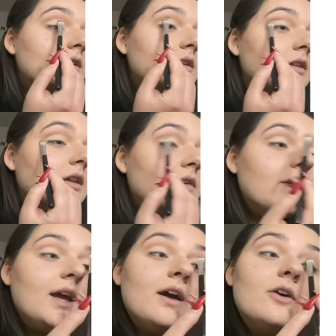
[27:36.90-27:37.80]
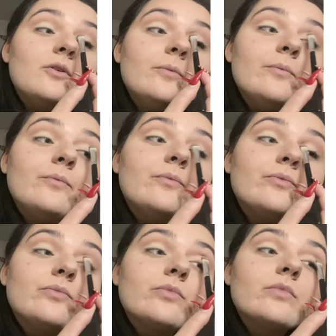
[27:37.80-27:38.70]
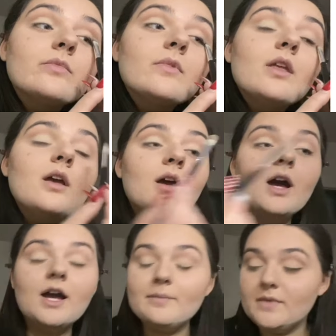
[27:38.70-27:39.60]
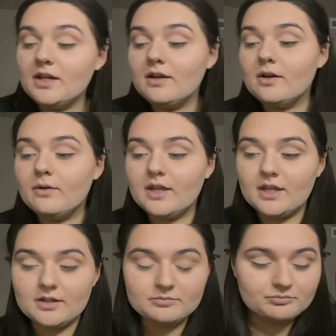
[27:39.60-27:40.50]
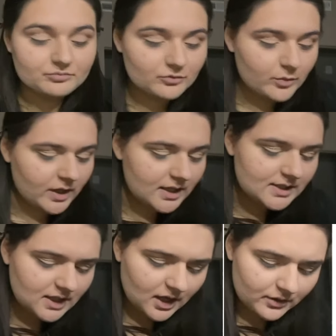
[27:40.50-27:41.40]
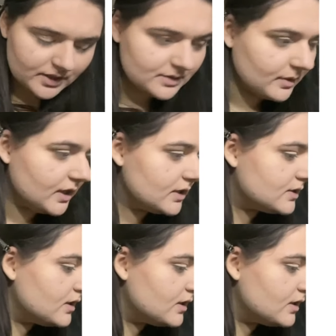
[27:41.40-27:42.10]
So now, I'm gonna go in, we're gonna see how this works.